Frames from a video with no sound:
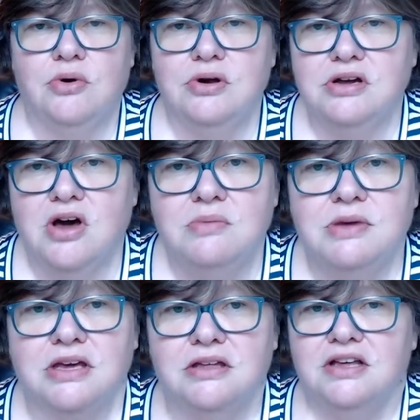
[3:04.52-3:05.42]

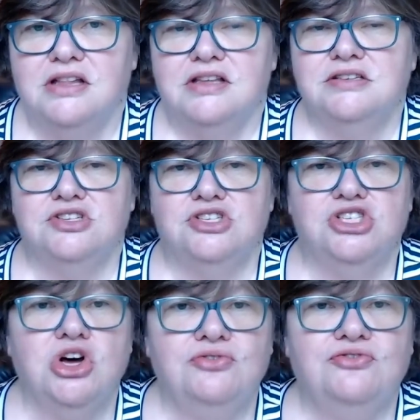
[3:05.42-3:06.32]
origami. This is
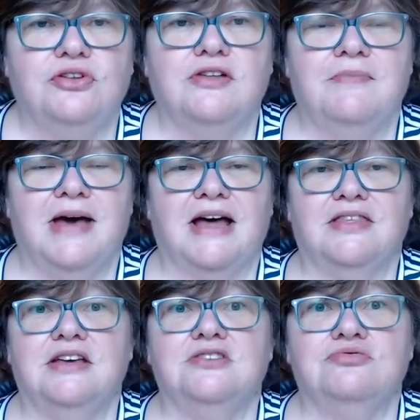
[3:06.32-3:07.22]
so full of math,
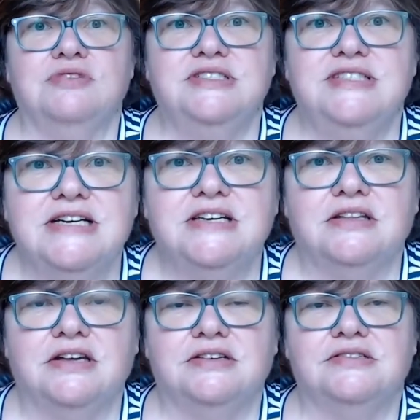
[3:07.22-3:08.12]
it's
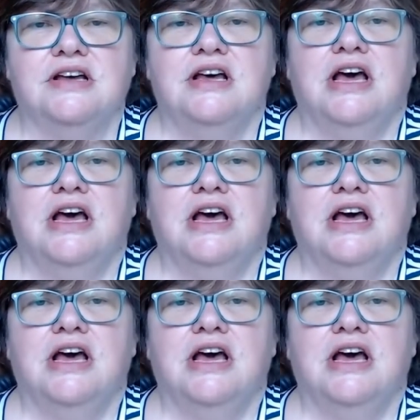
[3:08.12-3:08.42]
ridiculous.